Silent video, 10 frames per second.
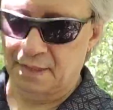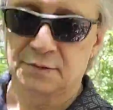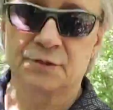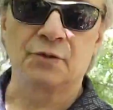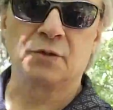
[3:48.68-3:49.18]

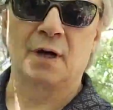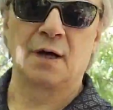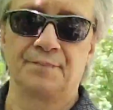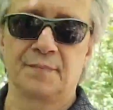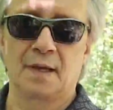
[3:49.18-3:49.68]
So
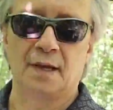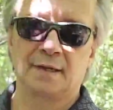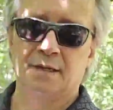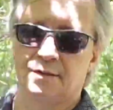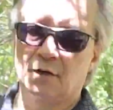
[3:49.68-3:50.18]
I
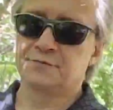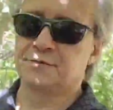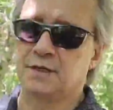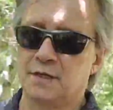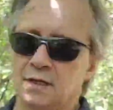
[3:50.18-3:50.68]
got off
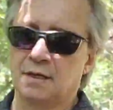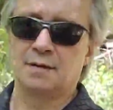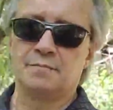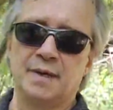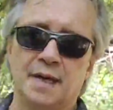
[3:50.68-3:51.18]
the
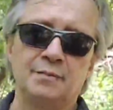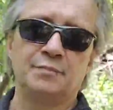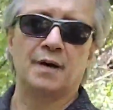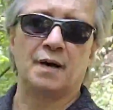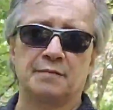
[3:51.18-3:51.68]
main
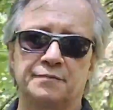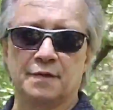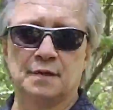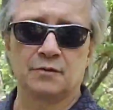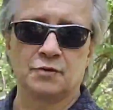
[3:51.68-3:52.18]
path
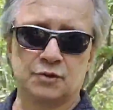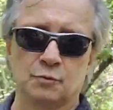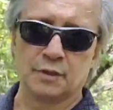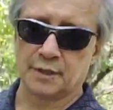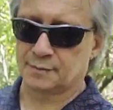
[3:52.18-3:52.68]
in Roger
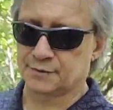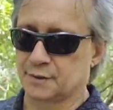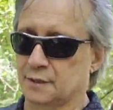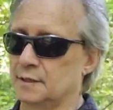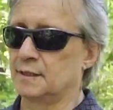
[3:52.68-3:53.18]
Williams
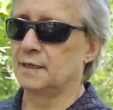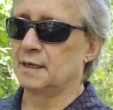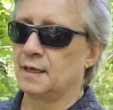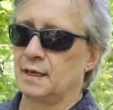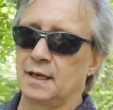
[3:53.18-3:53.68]
still,
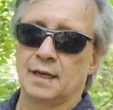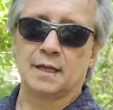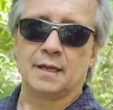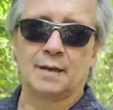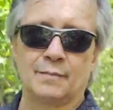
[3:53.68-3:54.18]

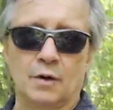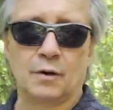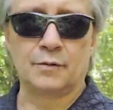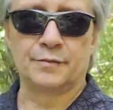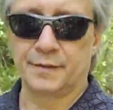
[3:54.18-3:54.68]
and I'm
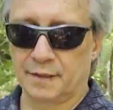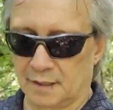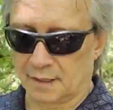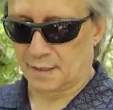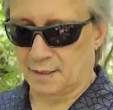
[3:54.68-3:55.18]
on
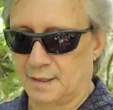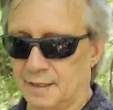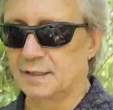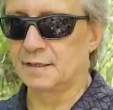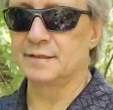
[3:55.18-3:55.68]
the
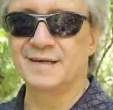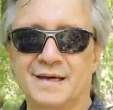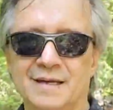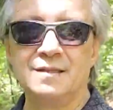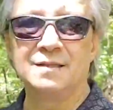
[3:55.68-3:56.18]
little
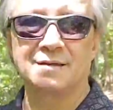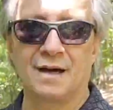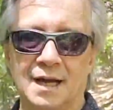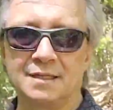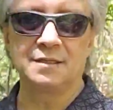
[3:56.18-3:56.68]
hidden,
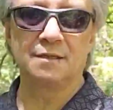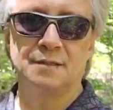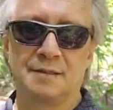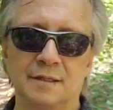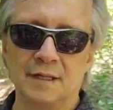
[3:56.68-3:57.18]
tiny
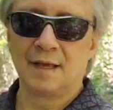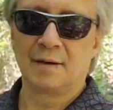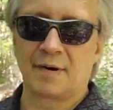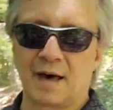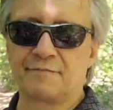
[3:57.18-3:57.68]
little
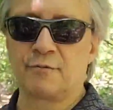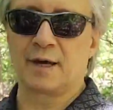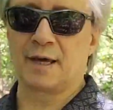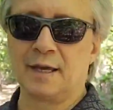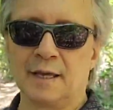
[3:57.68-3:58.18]

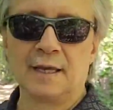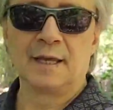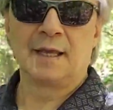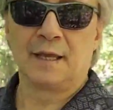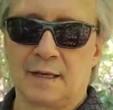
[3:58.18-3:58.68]
pathway
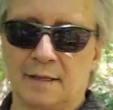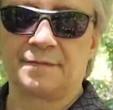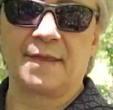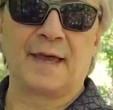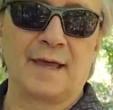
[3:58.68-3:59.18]

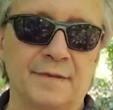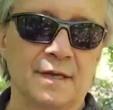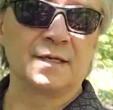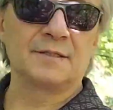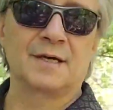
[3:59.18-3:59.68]
that
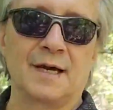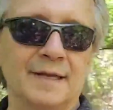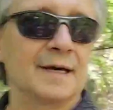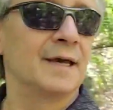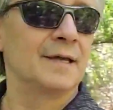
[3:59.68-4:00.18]
is kind
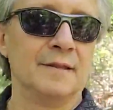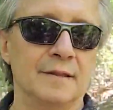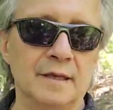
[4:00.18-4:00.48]
of hidden.